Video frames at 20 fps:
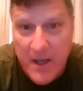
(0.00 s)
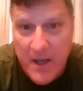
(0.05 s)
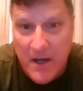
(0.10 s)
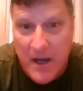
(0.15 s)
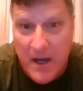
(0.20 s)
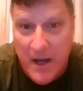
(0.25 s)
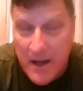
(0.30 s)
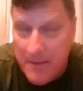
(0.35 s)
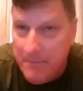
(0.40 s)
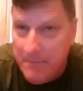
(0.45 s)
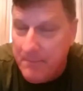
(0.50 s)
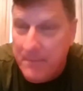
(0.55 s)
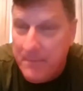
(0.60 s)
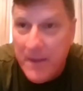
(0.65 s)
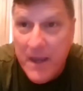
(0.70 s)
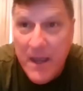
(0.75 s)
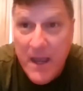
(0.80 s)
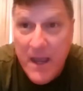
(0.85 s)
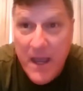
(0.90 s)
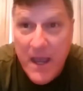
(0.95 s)

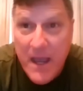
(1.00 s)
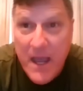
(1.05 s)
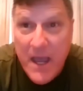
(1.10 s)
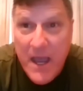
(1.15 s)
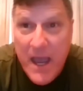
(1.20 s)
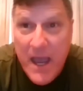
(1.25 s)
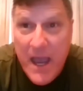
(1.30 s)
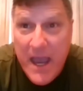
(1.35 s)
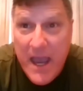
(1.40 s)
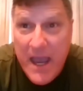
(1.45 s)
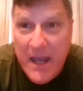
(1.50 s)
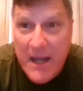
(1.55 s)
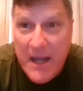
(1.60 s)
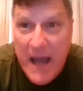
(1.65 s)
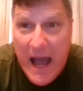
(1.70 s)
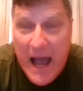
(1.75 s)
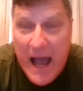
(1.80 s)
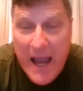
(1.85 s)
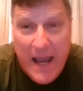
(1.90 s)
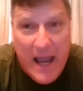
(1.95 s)
And
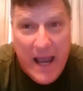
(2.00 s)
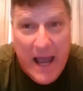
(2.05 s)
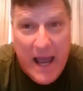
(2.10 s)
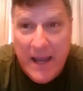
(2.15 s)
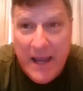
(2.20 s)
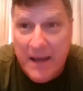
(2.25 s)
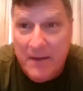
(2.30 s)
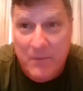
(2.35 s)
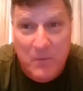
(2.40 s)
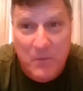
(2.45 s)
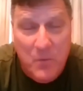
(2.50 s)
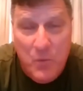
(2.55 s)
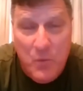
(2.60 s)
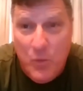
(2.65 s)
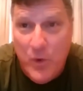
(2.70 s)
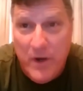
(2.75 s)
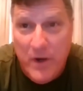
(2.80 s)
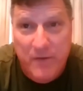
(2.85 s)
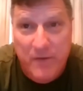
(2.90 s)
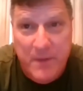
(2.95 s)
I
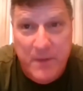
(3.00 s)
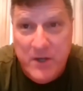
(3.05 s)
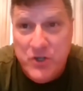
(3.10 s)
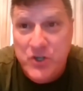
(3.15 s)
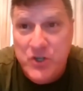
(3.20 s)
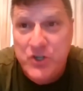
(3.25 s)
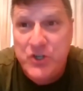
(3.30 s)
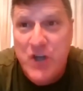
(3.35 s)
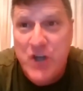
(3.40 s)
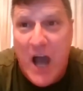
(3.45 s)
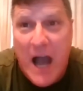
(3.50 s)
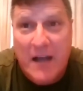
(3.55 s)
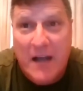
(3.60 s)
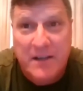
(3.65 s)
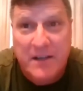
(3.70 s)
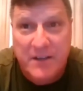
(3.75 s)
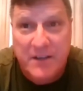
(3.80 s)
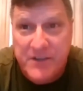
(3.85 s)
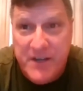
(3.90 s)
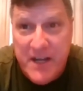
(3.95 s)
would have been
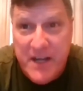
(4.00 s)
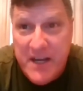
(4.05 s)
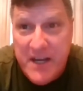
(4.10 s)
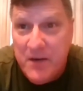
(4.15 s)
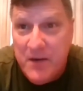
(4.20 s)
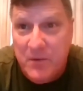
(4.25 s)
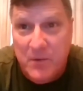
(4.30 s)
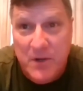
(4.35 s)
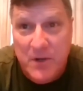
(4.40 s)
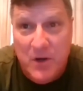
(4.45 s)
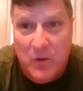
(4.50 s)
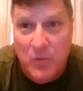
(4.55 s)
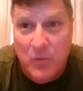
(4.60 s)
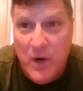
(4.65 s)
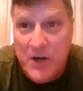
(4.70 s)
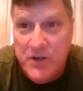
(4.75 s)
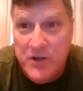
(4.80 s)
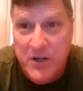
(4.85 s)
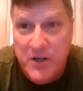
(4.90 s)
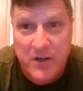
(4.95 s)
shocked to see
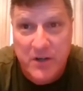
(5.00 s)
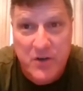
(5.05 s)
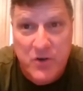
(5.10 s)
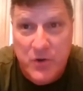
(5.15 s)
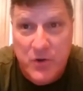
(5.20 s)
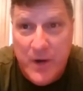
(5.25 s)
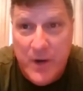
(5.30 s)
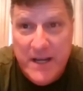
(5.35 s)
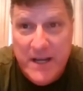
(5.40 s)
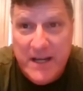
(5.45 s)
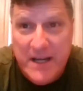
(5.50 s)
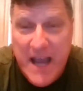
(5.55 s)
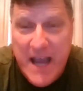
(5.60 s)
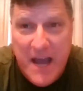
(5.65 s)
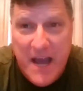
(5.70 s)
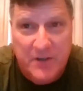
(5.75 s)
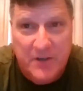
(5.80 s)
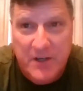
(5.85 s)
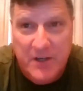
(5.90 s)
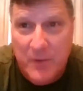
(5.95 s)
Russian-Ukrainian
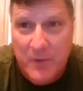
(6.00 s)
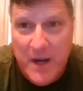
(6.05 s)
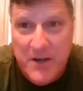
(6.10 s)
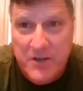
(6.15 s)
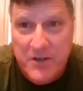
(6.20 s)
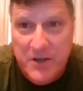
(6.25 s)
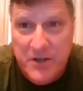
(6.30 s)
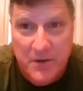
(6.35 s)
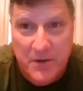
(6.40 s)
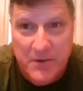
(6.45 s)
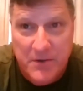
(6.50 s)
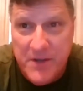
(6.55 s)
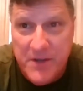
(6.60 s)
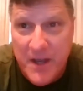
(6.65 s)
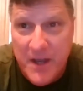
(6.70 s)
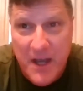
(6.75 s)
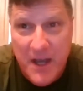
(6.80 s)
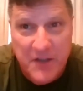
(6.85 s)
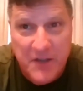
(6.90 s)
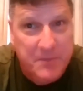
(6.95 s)
casualty ratios,
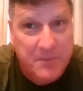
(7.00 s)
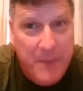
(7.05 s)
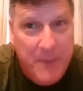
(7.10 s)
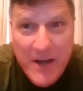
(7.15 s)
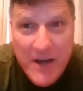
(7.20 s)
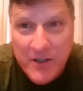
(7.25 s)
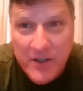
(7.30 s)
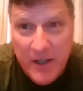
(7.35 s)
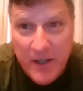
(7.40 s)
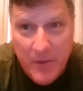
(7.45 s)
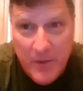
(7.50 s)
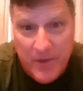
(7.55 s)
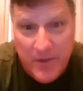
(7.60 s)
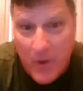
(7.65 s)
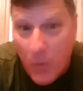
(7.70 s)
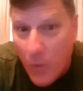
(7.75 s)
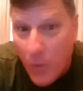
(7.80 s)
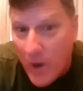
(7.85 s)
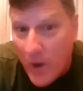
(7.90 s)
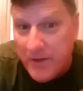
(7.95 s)
especially with a
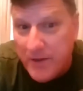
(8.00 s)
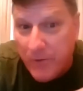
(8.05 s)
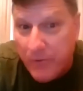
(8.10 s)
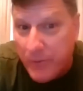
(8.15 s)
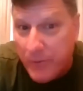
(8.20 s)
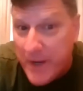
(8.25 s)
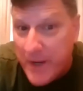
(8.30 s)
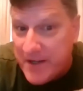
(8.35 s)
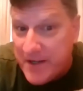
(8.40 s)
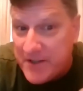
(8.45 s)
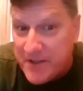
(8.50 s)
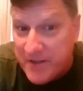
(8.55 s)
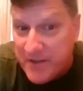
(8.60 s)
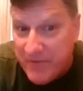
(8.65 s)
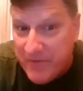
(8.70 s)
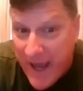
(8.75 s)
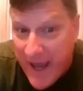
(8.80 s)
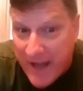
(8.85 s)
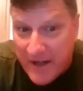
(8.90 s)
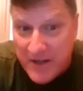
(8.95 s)
1-to-3
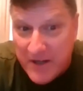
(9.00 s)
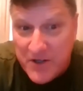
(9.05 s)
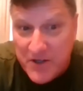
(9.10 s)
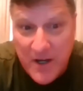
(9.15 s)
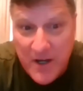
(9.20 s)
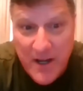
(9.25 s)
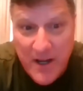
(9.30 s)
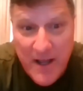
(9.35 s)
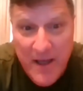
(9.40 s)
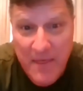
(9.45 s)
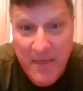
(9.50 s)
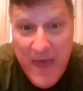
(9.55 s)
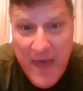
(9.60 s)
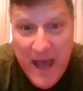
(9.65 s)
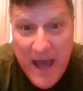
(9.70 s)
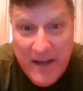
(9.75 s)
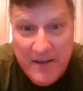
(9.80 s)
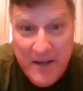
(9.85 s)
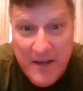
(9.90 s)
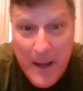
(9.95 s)
disadvantage,
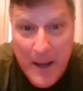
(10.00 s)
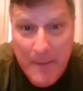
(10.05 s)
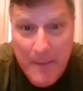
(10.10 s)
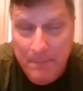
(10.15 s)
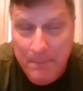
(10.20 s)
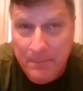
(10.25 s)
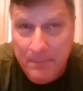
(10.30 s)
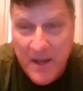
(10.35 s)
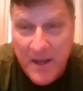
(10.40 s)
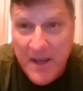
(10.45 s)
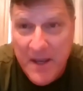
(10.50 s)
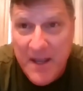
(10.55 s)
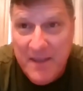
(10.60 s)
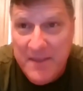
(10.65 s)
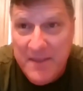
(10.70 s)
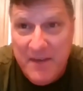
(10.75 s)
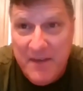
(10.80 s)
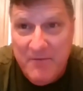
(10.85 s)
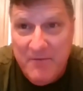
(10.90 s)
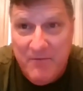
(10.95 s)

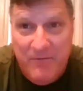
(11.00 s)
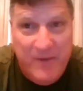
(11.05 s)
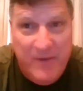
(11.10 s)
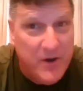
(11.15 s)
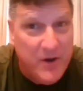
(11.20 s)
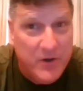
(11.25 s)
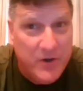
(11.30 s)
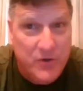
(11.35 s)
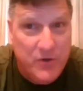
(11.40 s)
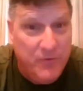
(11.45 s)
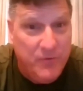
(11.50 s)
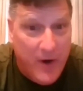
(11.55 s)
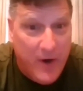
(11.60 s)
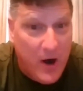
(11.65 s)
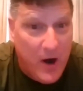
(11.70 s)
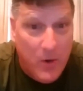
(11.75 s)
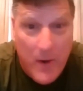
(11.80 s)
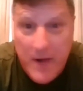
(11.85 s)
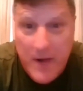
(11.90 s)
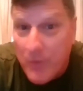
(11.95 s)
that veered too
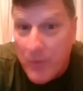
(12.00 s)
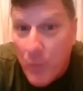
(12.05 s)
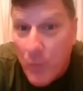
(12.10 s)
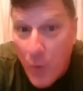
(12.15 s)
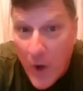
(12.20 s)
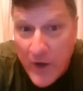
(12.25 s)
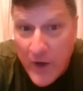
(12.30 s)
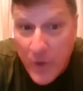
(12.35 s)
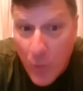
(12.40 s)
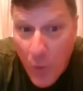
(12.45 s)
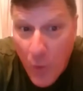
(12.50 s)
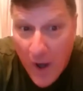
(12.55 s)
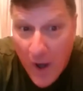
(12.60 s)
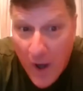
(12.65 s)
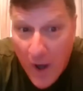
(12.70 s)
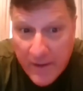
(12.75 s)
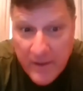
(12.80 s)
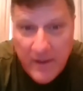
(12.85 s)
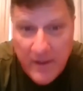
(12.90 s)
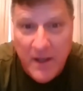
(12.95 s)
far away from
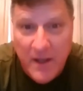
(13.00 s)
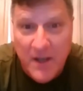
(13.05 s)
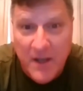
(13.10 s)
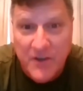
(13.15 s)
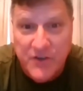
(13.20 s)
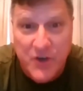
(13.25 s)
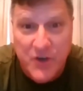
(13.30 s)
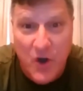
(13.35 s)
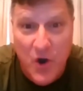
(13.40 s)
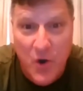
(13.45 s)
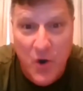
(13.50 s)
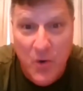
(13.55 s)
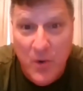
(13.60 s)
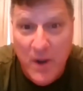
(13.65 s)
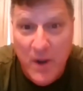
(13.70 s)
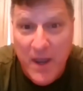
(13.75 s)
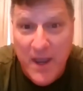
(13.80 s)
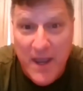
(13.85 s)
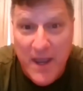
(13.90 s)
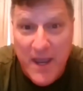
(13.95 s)
1-to-1. So
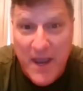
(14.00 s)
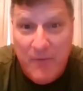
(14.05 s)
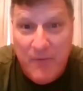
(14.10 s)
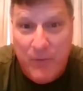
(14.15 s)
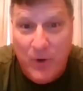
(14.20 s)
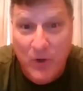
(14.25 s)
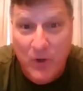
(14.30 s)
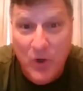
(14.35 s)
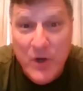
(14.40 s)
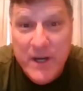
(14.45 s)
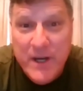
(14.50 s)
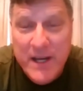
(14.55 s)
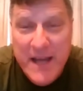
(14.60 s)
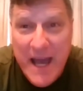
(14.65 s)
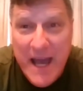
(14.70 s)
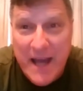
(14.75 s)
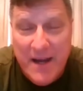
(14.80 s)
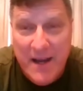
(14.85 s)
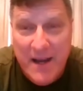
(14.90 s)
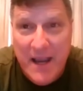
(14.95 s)
if we're looking
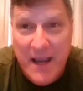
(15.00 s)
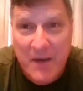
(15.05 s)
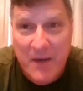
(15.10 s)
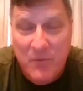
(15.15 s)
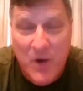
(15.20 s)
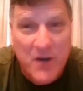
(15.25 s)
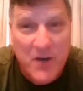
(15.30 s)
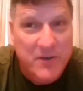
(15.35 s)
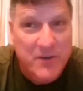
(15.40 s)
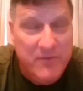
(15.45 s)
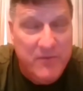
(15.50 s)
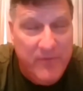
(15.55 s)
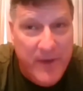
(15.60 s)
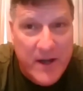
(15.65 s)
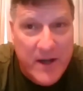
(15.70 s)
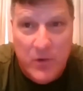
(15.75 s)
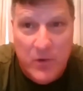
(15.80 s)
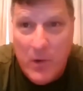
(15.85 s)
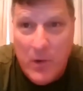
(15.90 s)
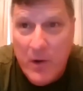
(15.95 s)
at a Russian
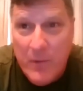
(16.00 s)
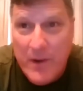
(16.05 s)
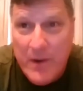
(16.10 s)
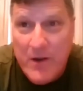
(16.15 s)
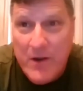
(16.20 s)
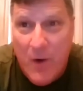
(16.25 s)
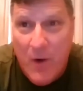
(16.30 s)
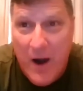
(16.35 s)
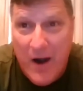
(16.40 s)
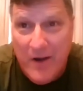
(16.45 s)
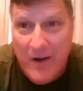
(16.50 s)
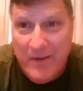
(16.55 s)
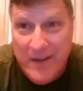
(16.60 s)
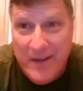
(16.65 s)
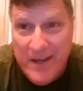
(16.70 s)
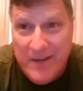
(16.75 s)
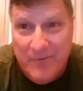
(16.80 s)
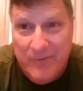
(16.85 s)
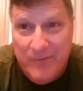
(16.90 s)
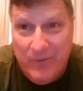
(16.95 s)
victory requiring
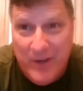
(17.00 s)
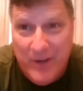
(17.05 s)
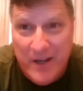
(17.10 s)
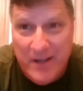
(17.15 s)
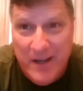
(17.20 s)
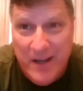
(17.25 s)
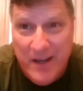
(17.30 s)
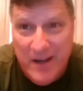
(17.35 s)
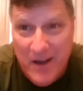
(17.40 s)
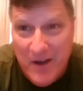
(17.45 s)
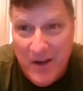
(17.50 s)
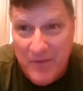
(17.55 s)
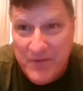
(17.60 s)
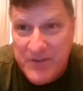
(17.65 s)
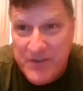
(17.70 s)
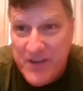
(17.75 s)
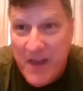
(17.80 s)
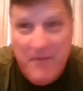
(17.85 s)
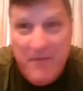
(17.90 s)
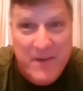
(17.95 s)
the inflicting of
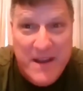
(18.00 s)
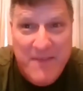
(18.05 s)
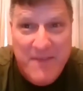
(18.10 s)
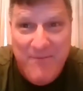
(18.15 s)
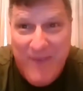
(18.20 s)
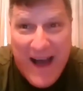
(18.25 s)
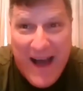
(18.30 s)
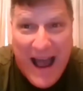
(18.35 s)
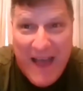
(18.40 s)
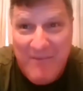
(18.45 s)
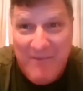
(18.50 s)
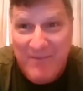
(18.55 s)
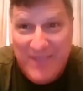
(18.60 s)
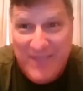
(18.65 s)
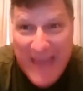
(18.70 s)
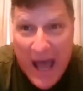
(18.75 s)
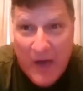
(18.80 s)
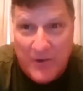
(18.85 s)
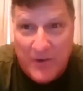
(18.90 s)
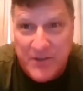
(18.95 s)

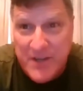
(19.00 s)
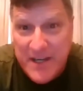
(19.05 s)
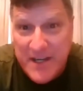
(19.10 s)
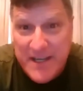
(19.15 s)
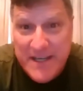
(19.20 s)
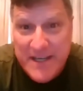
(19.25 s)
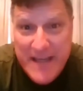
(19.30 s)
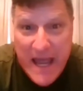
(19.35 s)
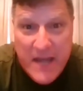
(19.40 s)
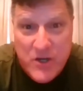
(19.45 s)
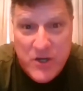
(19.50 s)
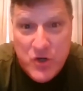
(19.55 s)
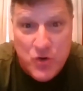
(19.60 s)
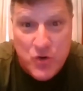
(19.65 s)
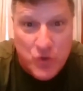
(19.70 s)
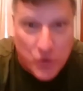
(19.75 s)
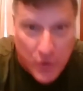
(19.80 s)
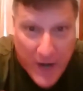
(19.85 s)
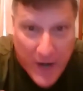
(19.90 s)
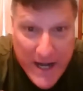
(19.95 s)
75,000 dead
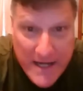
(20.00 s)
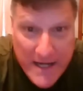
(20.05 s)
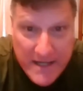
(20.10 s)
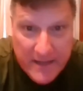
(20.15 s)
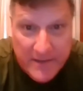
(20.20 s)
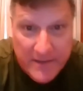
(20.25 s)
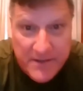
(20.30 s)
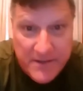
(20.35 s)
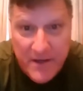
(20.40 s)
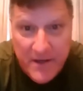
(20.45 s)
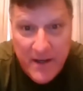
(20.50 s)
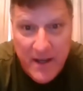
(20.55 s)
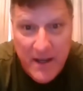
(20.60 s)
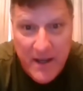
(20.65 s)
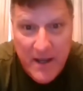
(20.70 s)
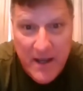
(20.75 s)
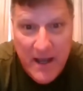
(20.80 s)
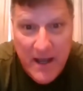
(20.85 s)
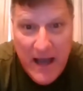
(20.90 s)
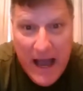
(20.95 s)
Ukrainians,
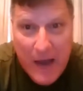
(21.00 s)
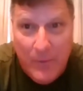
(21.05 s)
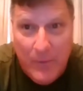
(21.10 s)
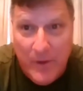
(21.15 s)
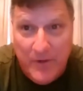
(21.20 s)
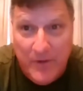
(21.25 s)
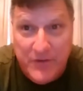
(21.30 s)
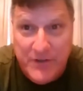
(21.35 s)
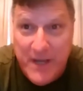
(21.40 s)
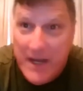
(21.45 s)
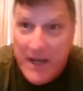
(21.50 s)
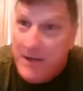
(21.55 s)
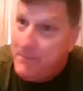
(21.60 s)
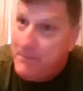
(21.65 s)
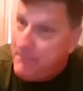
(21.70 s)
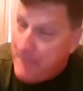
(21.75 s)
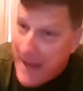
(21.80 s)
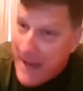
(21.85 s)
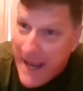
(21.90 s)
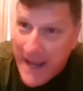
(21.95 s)
I would have said,
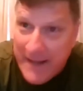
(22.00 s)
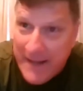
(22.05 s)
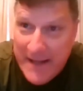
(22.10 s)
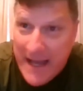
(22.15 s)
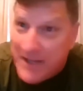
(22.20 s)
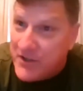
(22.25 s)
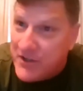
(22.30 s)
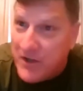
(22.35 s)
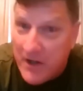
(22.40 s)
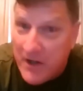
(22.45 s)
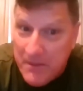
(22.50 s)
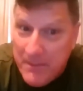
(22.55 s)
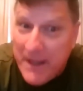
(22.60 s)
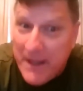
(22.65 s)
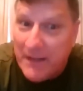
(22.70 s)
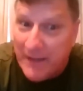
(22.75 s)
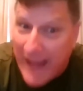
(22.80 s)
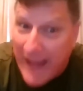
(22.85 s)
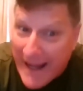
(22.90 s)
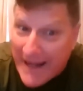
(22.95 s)
man, that's going to be
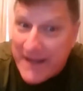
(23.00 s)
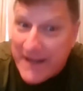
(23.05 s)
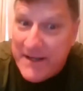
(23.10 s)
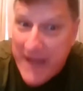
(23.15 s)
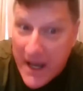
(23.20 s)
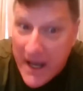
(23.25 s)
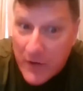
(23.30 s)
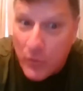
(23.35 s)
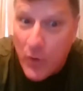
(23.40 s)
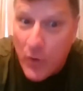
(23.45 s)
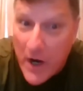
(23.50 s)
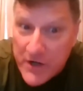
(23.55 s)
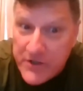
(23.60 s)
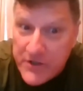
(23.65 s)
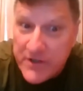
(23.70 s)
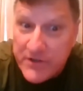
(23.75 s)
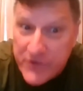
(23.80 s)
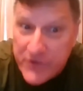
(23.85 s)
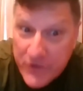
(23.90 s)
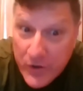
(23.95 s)
a lot of dead
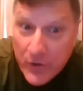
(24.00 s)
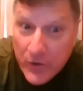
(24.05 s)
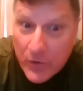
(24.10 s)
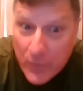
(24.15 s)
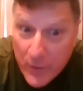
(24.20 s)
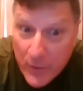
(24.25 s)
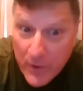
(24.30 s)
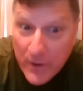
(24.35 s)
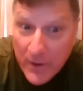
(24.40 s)
Russians too.